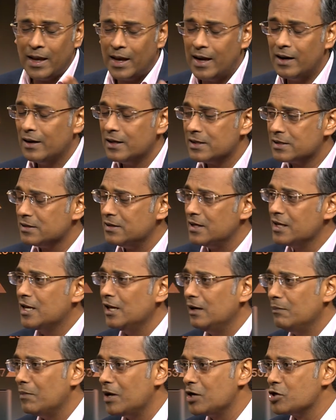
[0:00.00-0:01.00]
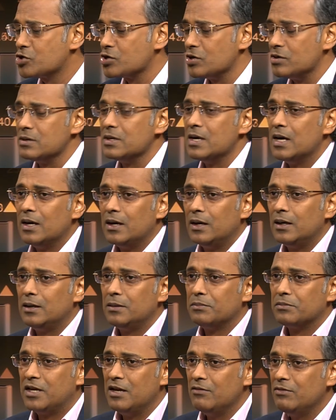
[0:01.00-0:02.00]
And as Nikhil mentioned,
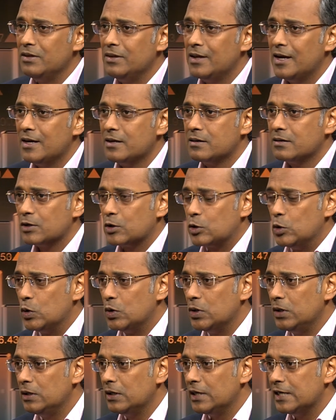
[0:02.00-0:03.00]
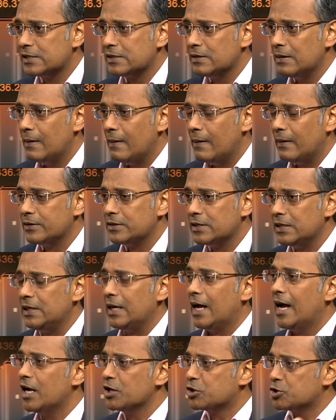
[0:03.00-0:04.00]
given that Google is a
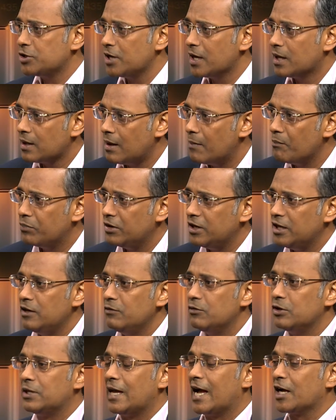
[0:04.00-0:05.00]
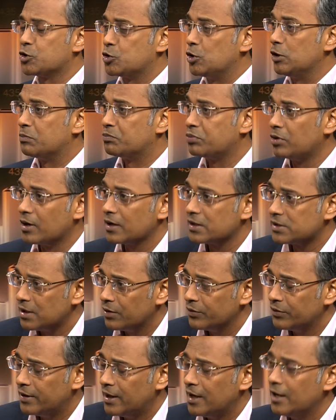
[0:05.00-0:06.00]
large tech company with actual products
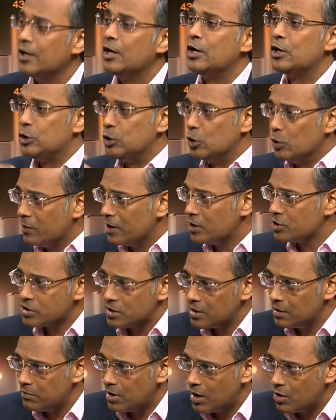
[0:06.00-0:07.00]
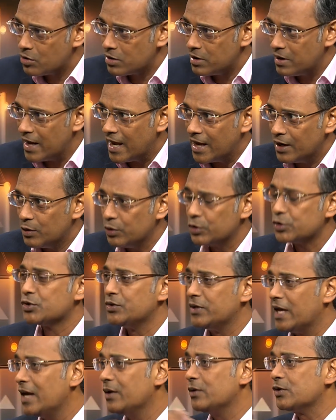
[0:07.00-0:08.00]
out there, you mentioned about Nano.
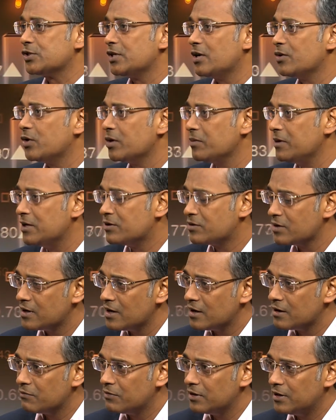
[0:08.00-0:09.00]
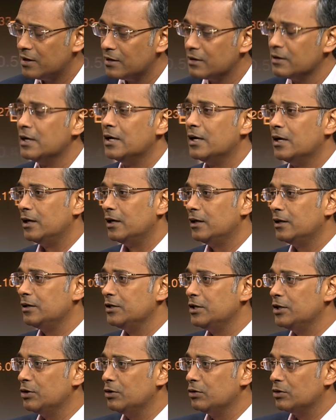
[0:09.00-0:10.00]
So Nano is now going to be integrated with their
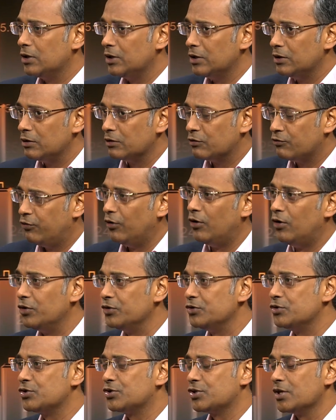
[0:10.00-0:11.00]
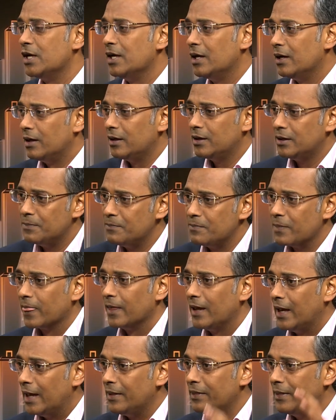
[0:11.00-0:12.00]
phones.
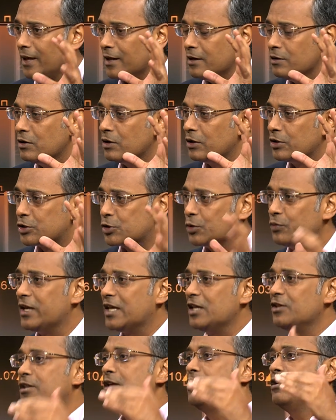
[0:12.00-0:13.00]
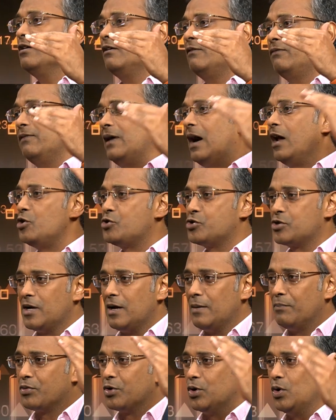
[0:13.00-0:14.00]
And then, so we can think of
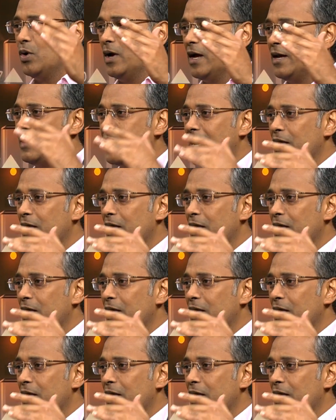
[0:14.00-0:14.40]
Ultra, Pro and